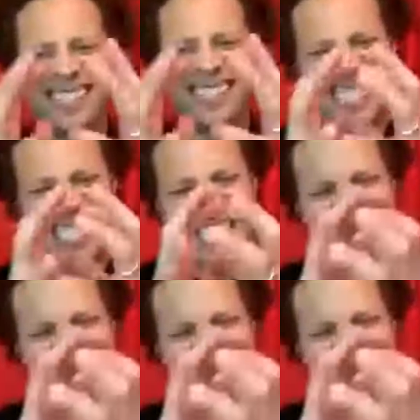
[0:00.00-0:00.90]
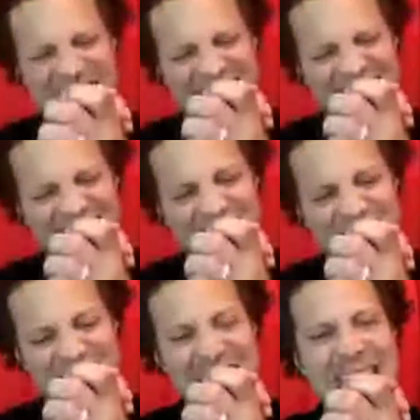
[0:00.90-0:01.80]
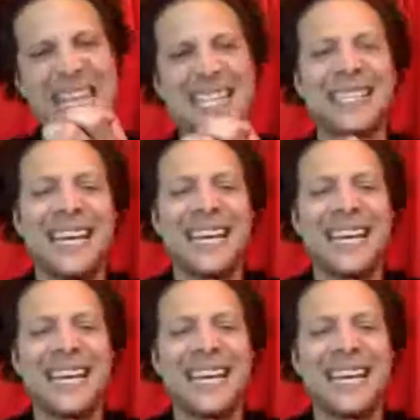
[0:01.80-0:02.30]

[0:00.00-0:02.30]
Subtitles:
distilled into 7 days.